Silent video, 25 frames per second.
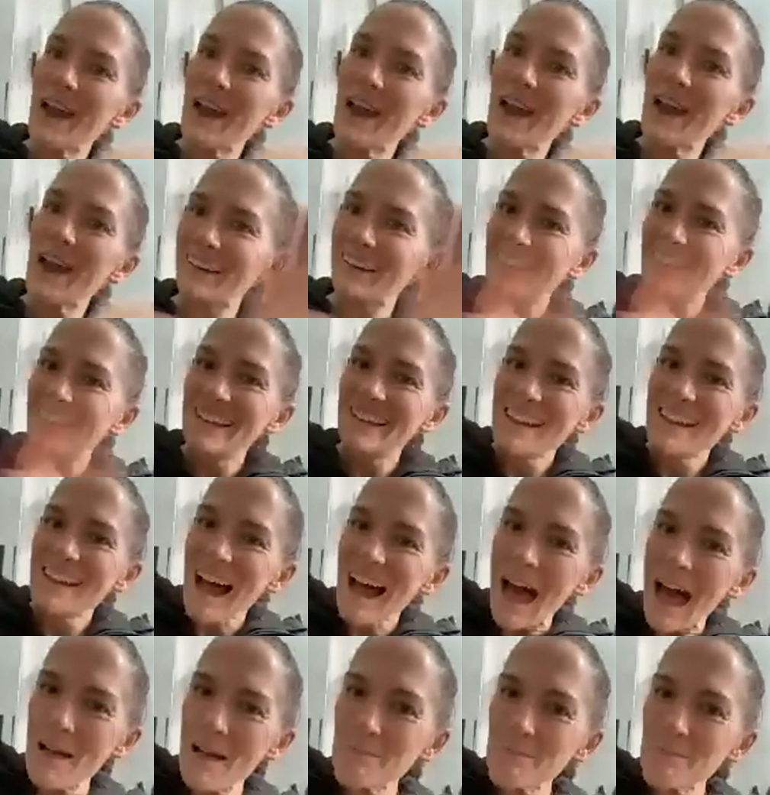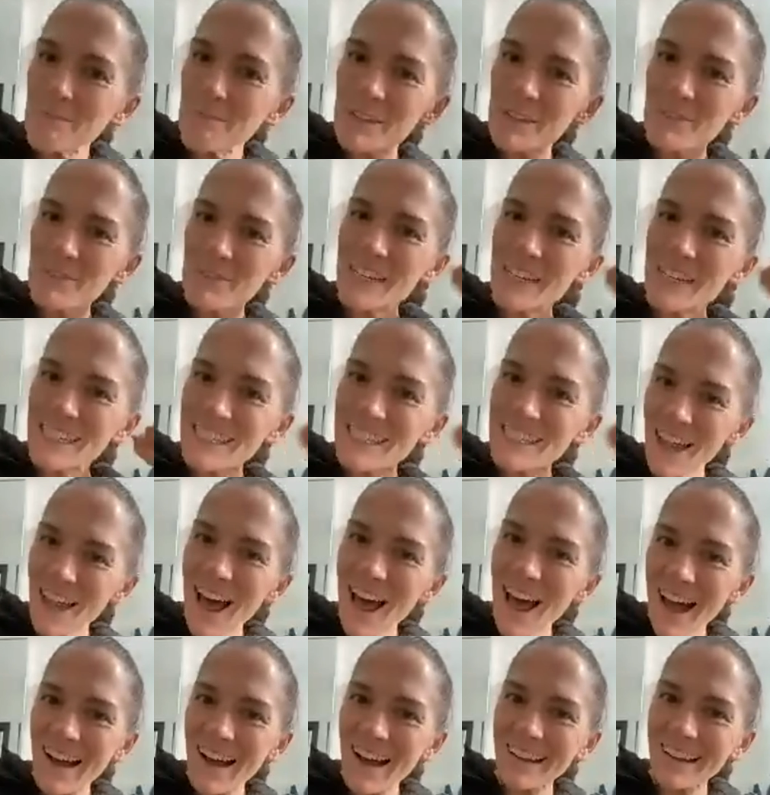all right, I'm giving a
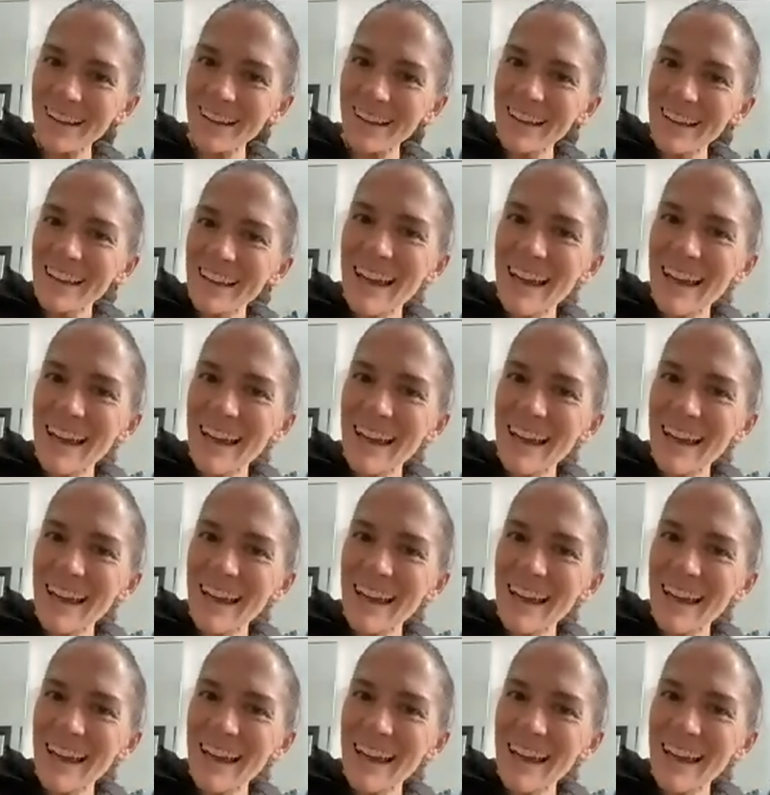talk.